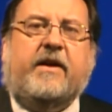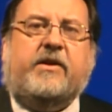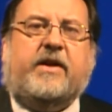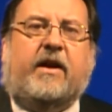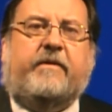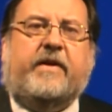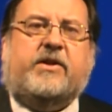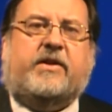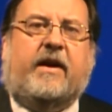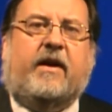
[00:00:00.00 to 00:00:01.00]
itself
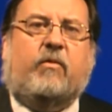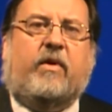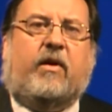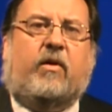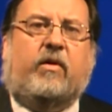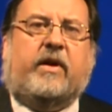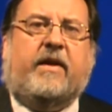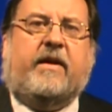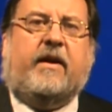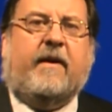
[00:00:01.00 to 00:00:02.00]
instead with the
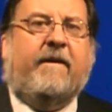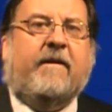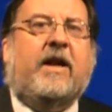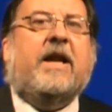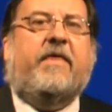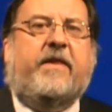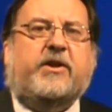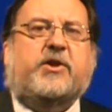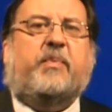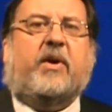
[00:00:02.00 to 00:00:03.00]
holding that
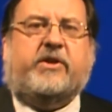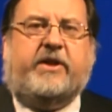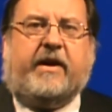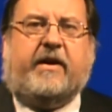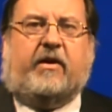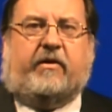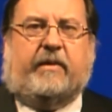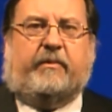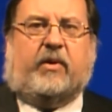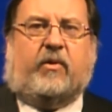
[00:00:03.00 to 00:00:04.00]
this particular
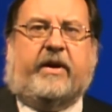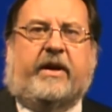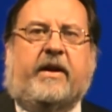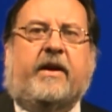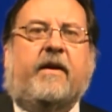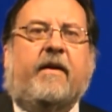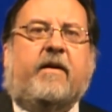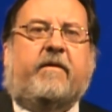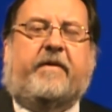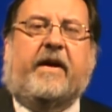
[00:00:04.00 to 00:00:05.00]
employee
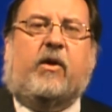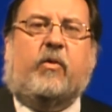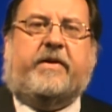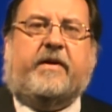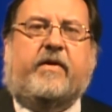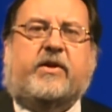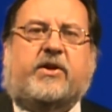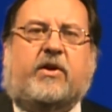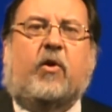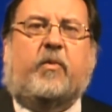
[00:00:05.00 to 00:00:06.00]
fell within the
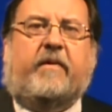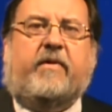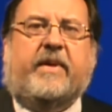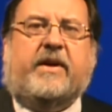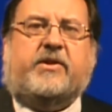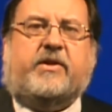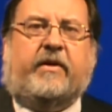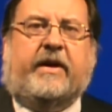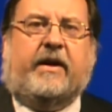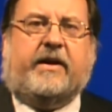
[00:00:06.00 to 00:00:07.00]
scope of the
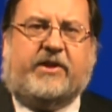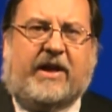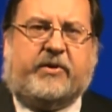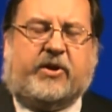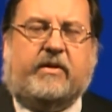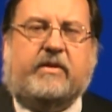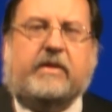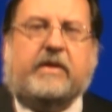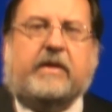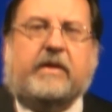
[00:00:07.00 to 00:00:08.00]
ministerial exception
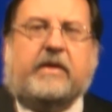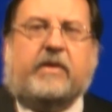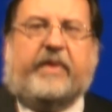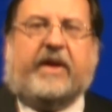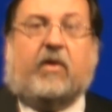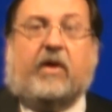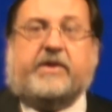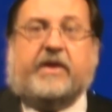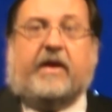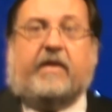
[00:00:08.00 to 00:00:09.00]

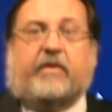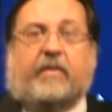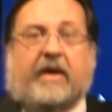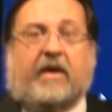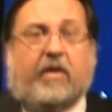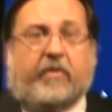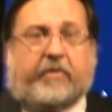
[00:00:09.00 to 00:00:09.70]
because of, among other